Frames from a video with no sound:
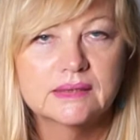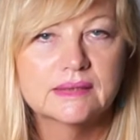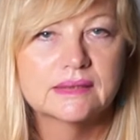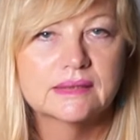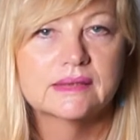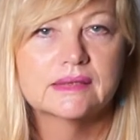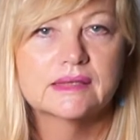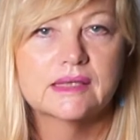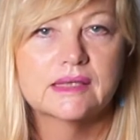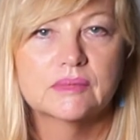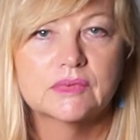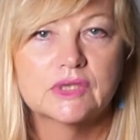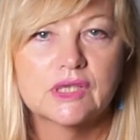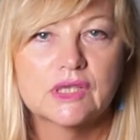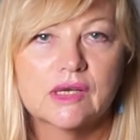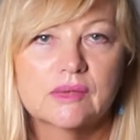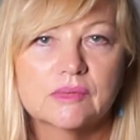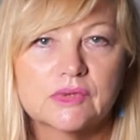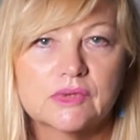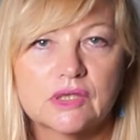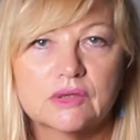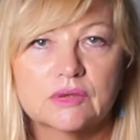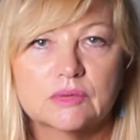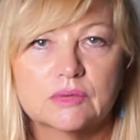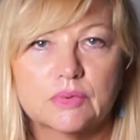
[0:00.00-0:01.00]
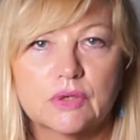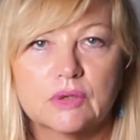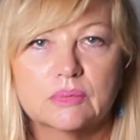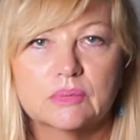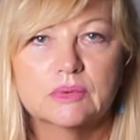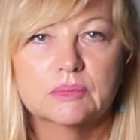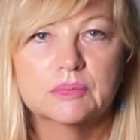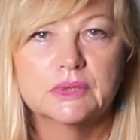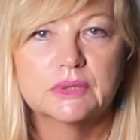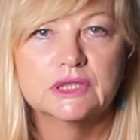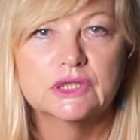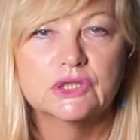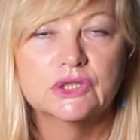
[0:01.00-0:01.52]
and sometimes I would
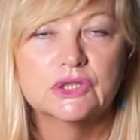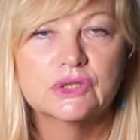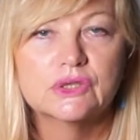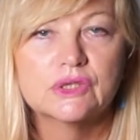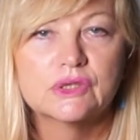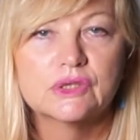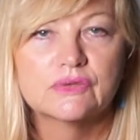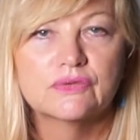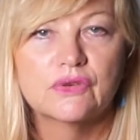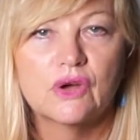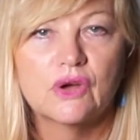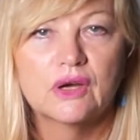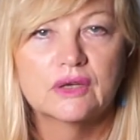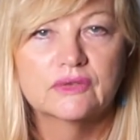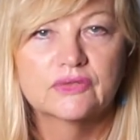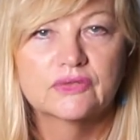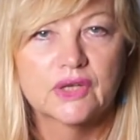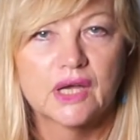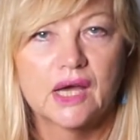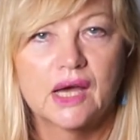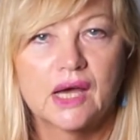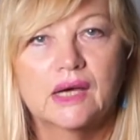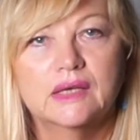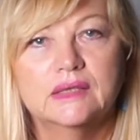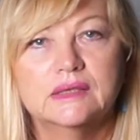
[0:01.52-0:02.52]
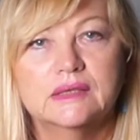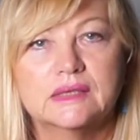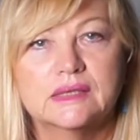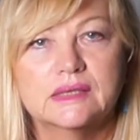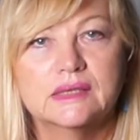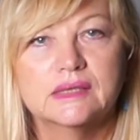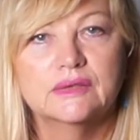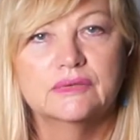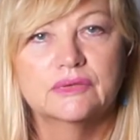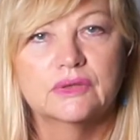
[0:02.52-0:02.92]
probably choose 5 cards if